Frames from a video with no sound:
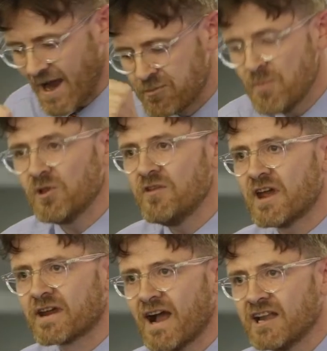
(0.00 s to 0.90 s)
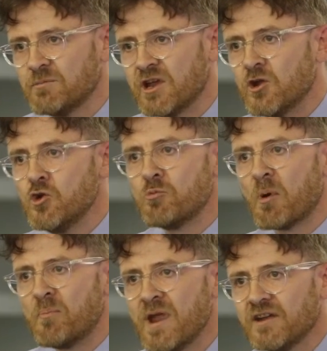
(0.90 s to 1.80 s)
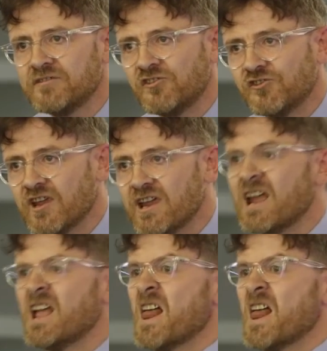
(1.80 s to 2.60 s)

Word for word: people in the academy who are prepared to say,